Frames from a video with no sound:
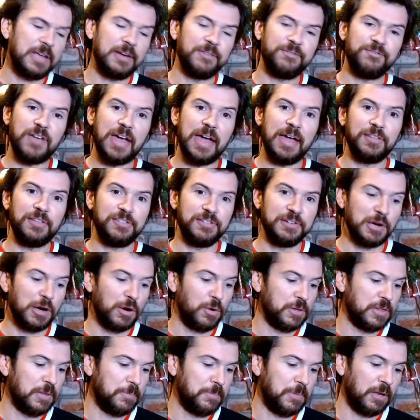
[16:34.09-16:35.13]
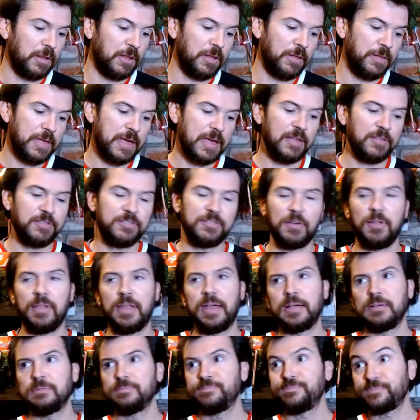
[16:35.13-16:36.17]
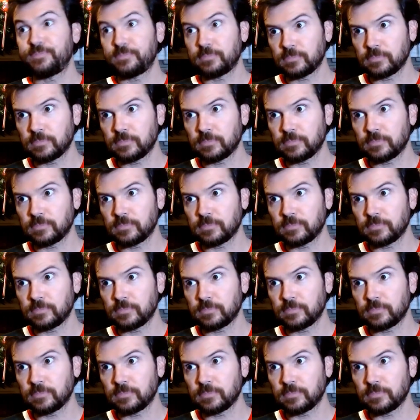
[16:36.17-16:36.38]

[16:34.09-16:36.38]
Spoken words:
He had a fat 0 in the middle of that. So, like,